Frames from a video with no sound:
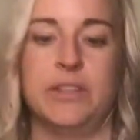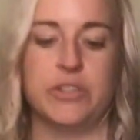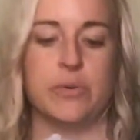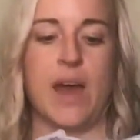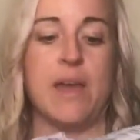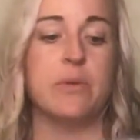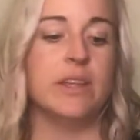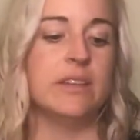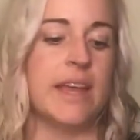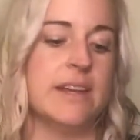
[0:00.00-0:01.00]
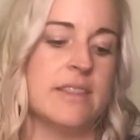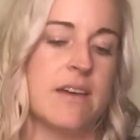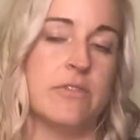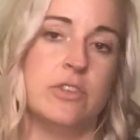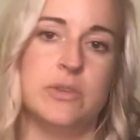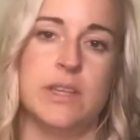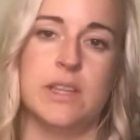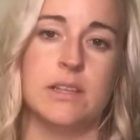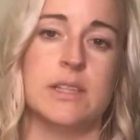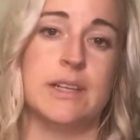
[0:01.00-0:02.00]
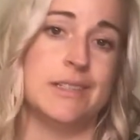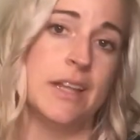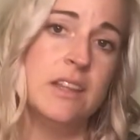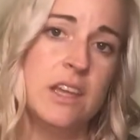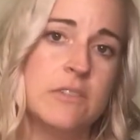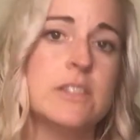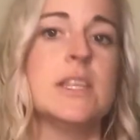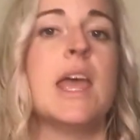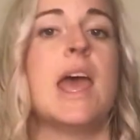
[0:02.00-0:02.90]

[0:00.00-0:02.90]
And so I really liked that for doing things like deadlifts.